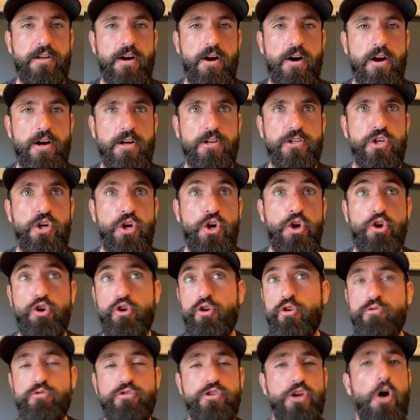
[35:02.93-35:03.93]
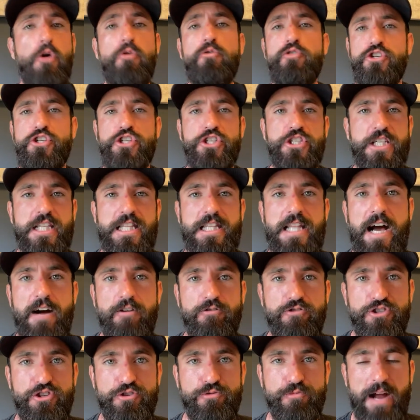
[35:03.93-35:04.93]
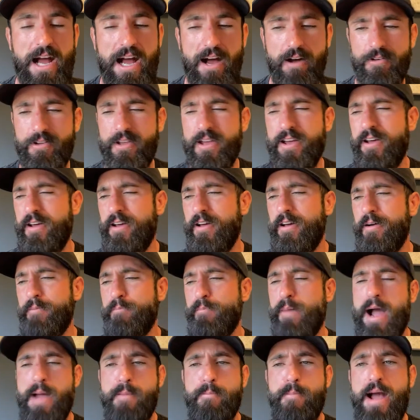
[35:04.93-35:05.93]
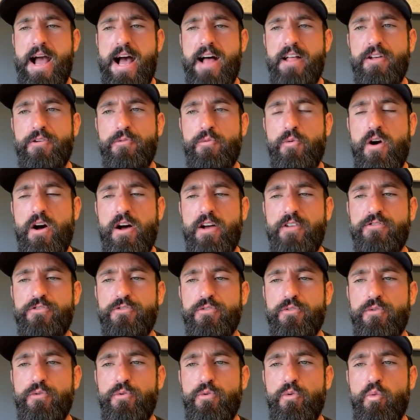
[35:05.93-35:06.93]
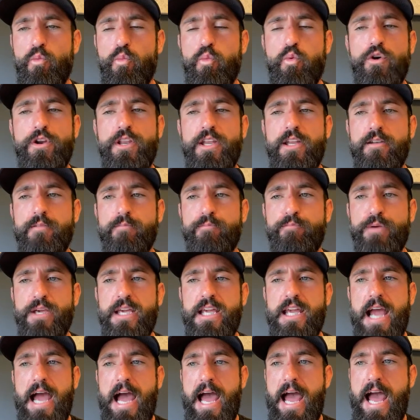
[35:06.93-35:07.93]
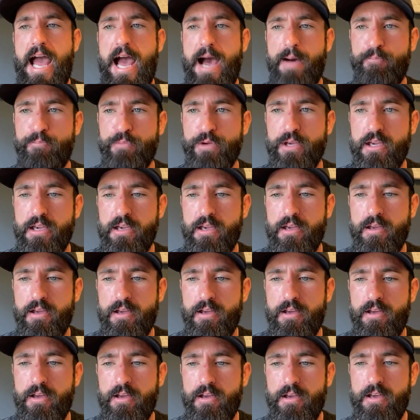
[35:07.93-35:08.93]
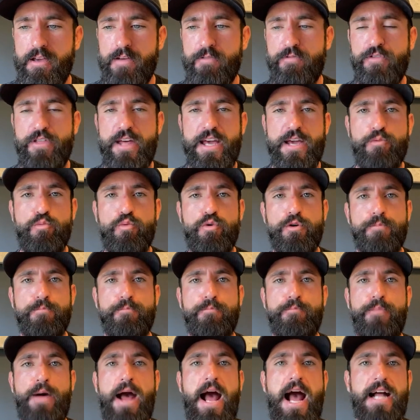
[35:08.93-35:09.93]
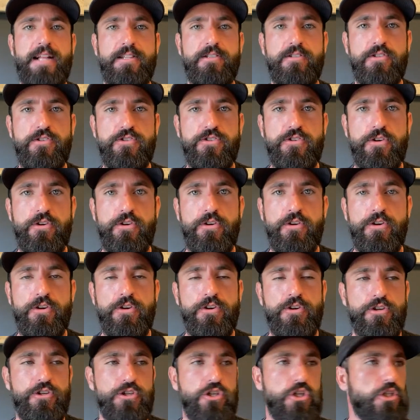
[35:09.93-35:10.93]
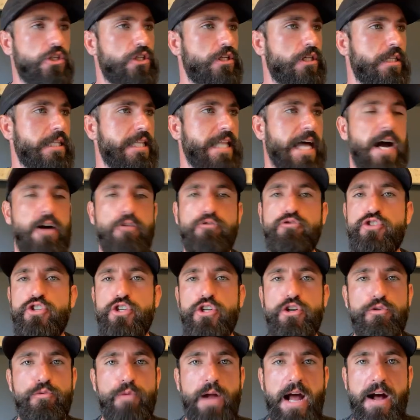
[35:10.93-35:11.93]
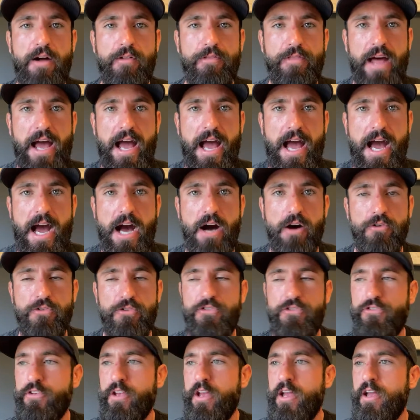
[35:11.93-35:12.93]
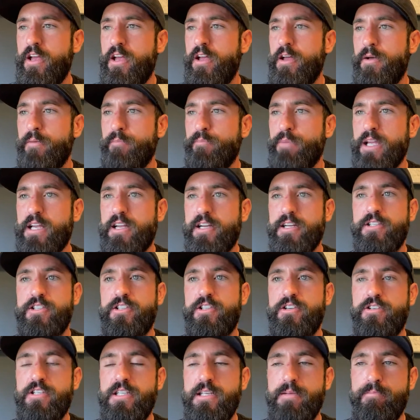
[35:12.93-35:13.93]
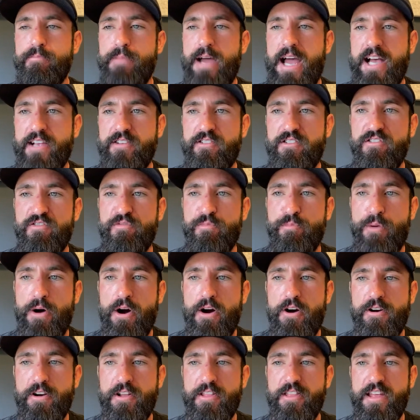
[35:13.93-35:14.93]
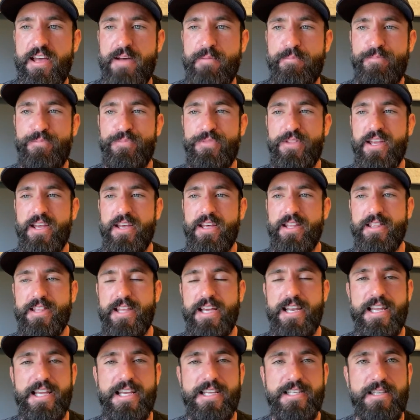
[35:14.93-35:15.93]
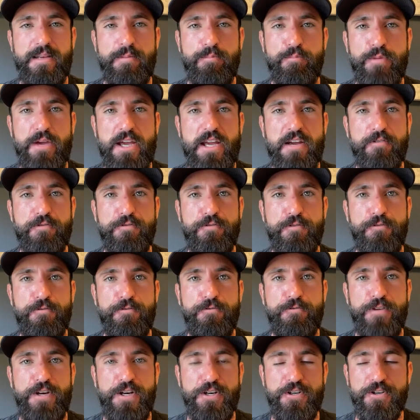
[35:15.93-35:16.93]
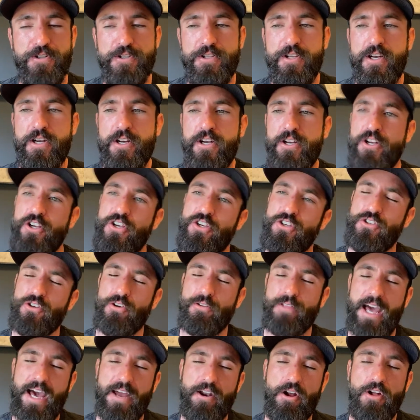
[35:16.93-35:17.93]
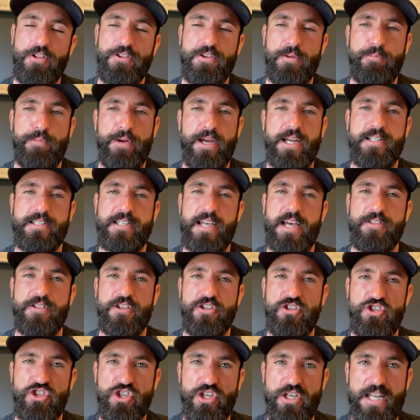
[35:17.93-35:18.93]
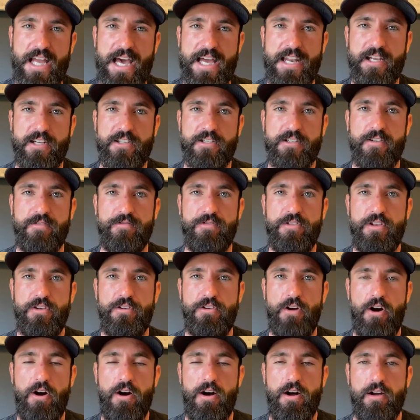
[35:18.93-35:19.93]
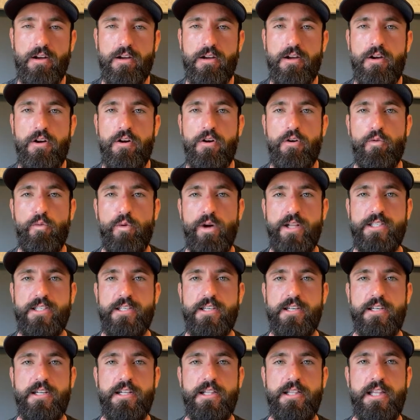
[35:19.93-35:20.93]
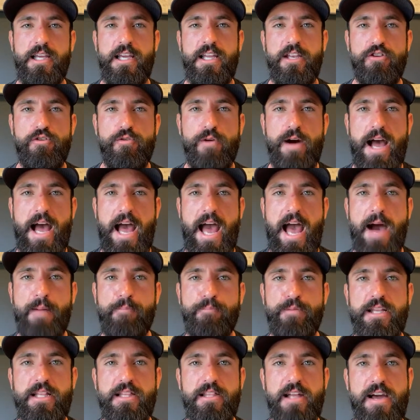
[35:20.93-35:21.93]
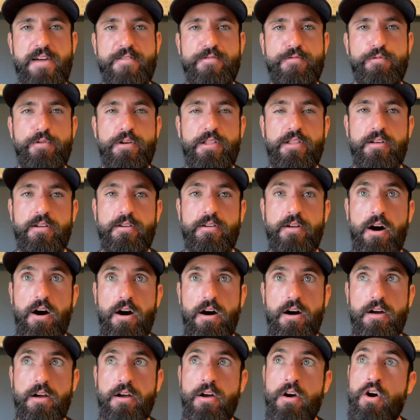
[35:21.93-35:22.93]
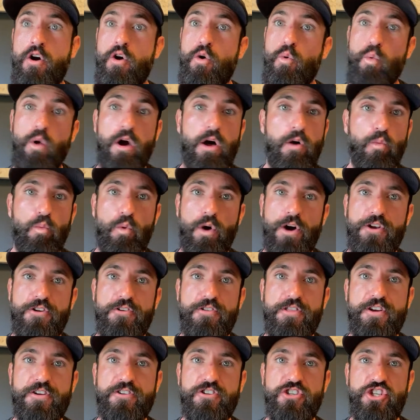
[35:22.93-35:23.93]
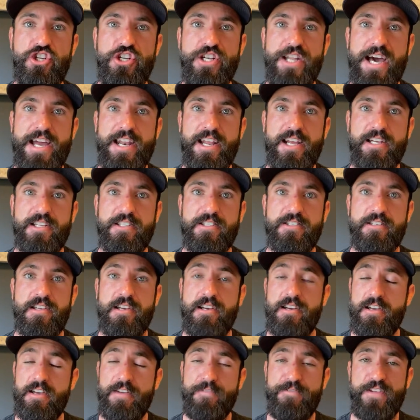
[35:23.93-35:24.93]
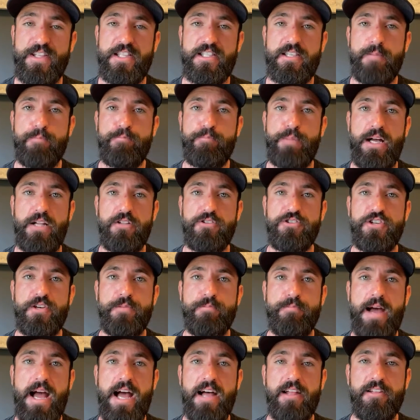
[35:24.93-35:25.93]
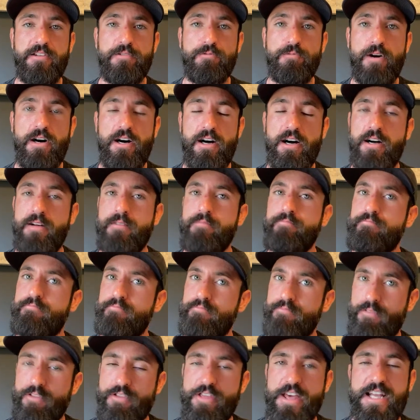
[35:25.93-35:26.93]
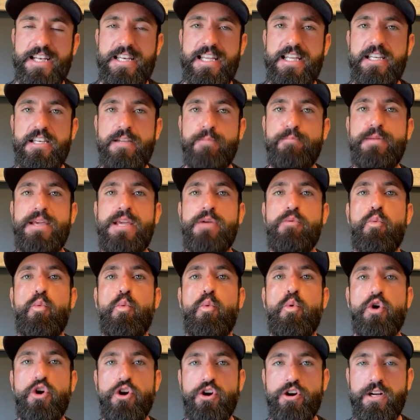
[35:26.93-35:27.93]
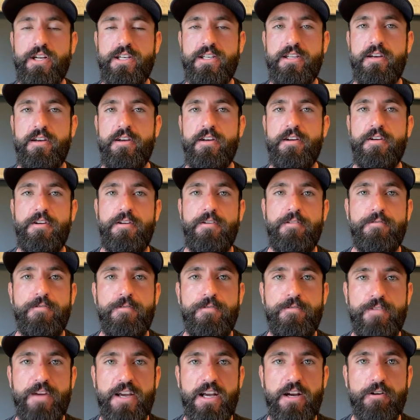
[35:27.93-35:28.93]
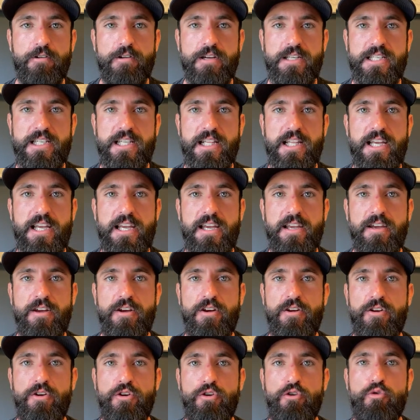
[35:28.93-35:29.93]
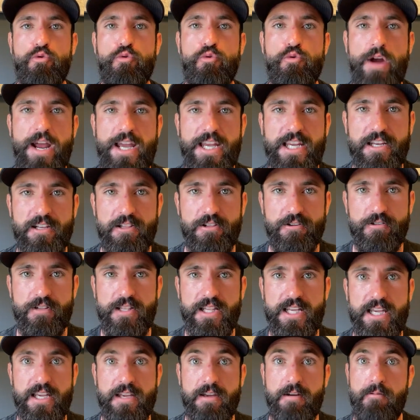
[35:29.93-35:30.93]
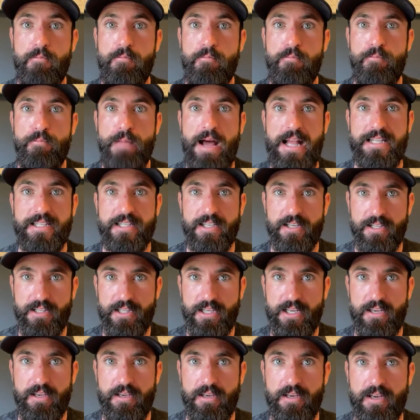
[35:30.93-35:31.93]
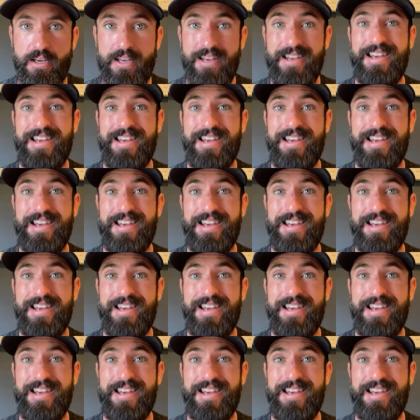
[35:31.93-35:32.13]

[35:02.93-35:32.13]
dogs who don't just lounge around. My Malinois wouldn't be happy if they were pets just lounging around the house, because there's a massive part of them that isn't being fulfilled. So that all depends on the genetics of the dog. What's going to lead to a happy life with a dog? Well, what are their genetics? If it's a Belgian Malinois, they need to be worked vigorously, regularly, mentally.